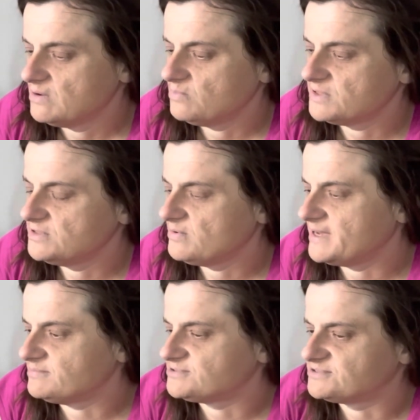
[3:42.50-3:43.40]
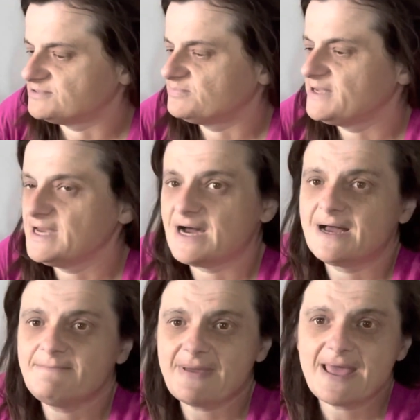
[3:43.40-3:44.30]
with no hamster. We
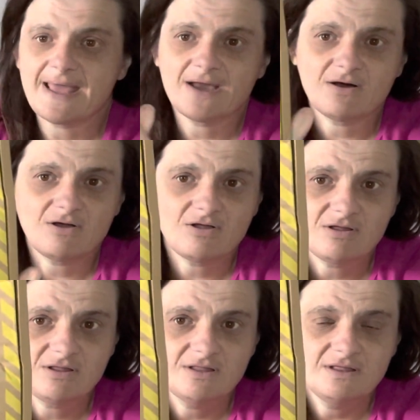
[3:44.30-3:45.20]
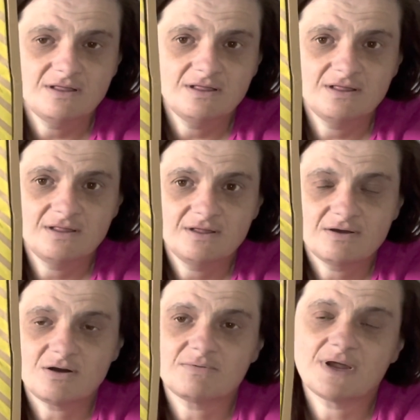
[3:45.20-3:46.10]
got mail,
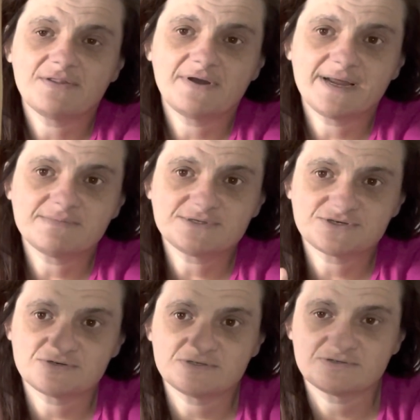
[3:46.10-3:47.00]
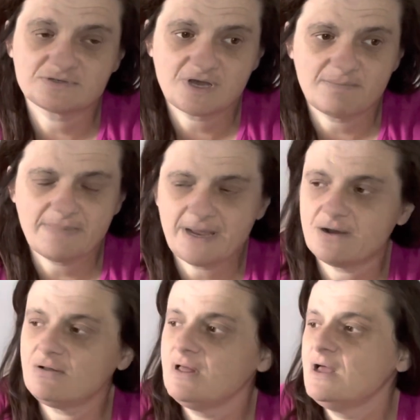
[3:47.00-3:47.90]
or rather hamsters got
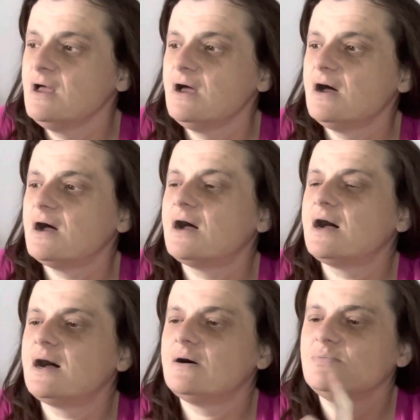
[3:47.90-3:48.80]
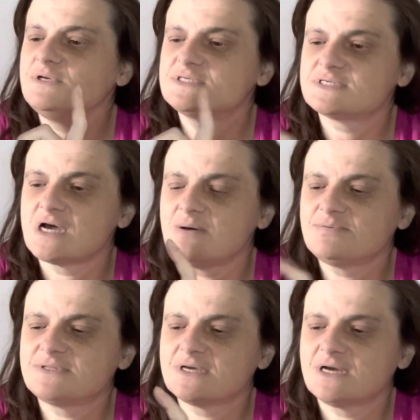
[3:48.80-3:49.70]
mail. We
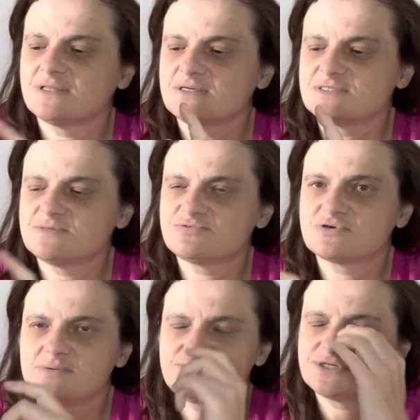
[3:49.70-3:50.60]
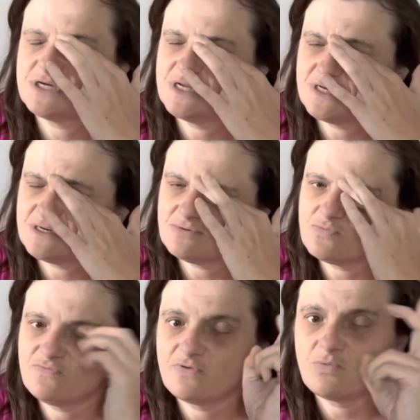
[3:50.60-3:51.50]
stopped the subscription
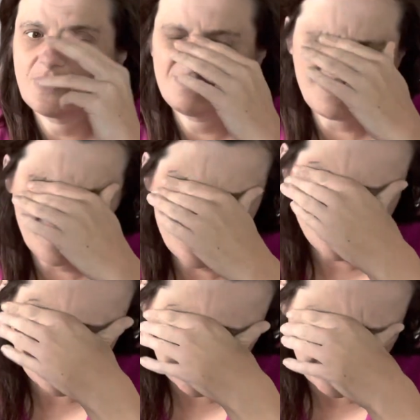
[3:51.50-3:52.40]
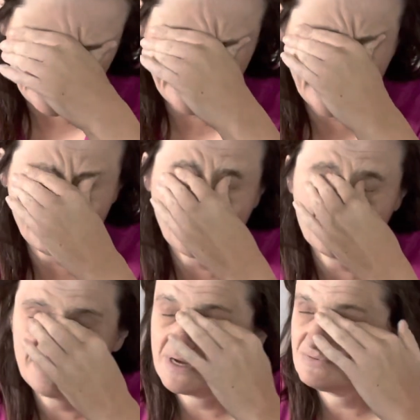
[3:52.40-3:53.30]
for 1 month, and
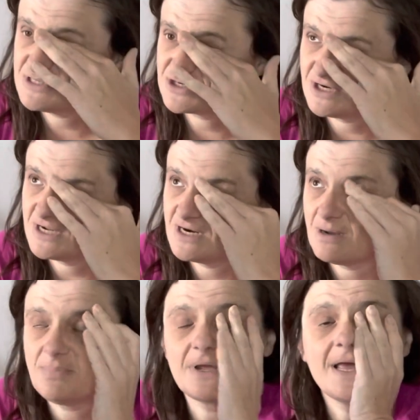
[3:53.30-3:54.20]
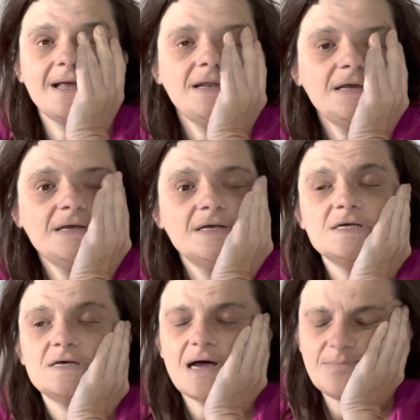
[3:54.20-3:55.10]
we started it up again.
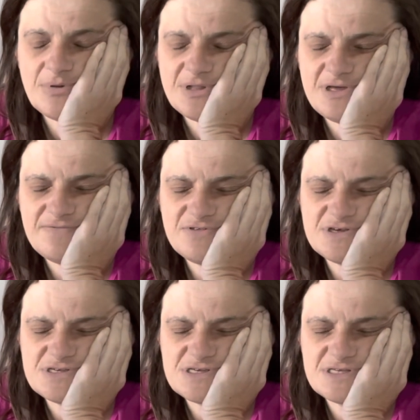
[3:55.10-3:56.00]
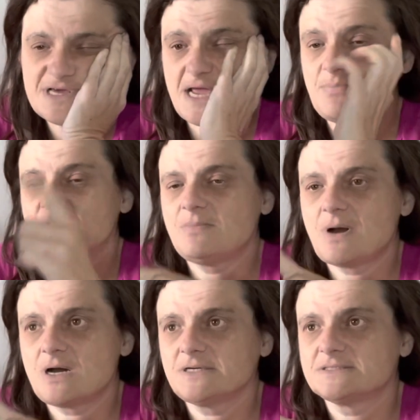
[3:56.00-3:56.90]
I believe this is the April
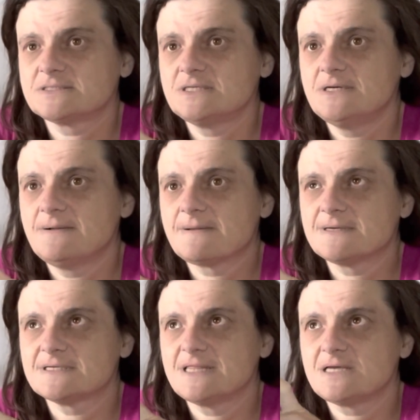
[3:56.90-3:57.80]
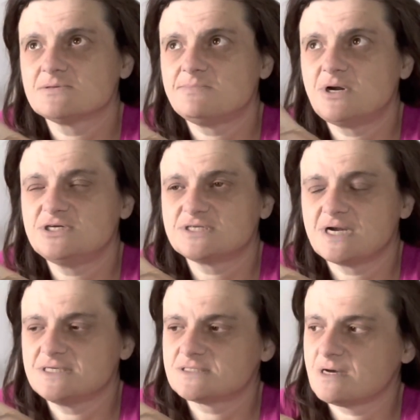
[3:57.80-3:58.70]
box, because I think it was March that
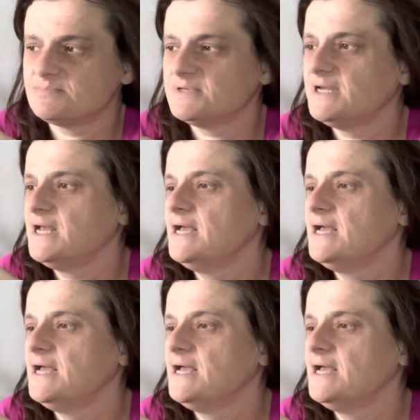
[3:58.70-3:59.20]
I stopped it.